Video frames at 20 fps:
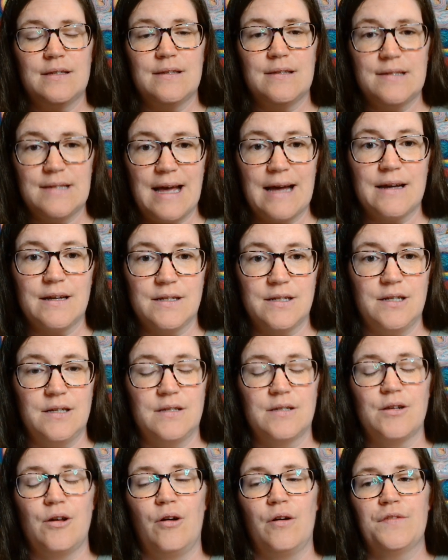
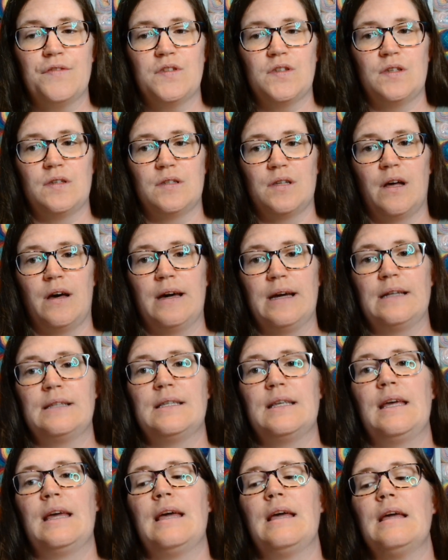sectors of
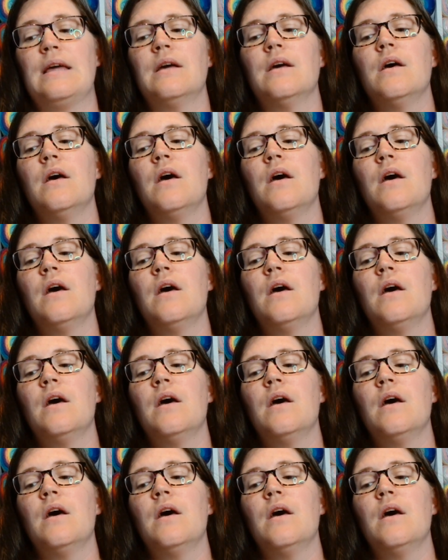society,